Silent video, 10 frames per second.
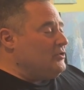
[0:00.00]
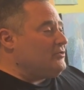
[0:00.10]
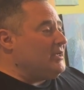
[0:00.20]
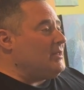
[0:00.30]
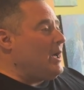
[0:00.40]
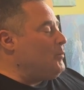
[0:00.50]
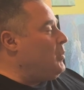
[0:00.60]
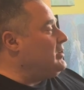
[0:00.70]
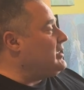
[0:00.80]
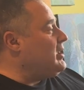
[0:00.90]
said
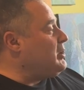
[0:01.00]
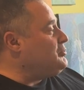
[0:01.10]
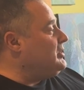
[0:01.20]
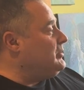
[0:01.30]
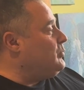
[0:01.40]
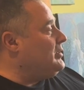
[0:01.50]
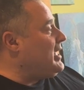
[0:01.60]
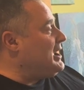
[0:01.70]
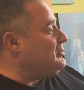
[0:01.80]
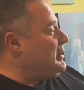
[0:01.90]
what
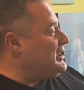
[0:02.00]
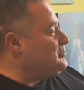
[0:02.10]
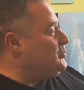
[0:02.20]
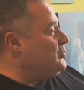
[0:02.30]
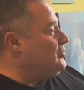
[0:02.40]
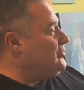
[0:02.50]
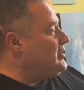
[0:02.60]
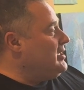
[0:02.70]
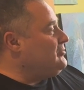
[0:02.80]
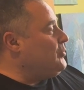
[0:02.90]
acrobatic moves
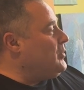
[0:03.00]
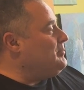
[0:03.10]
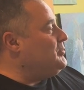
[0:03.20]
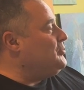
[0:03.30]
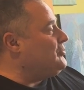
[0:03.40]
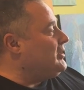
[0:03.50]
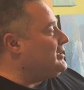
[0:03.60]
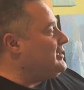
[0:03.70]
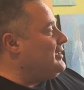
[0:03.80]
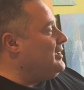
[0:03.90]
to what music
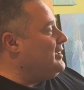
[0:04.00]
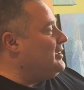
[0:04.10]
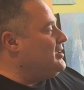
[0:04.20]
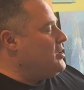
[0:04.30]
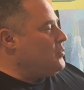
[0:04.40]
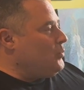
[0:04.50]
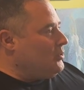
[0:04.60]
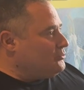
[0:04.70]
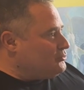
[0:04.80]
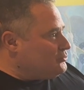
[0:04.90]

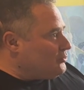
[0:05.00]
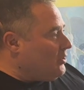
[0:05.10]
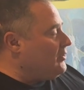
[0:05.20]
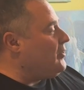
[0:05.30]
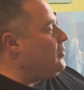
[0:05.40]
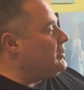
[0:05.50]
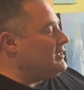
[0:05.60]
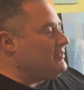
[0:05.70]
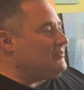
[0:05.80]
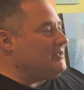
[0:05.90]
will draw the
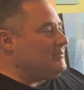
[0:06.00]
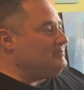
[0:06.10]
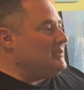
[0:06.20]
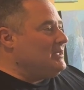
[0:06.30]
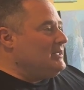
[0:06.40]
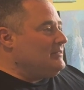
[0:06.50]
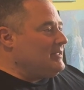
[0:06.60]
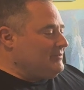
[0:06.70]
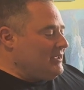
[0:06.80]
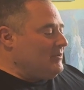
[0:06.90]
audience, and
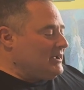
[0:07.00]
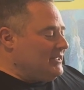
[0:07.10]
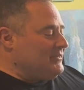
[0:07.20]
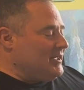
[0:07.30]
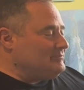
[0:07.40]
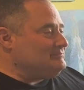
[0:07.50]
that's how I got that.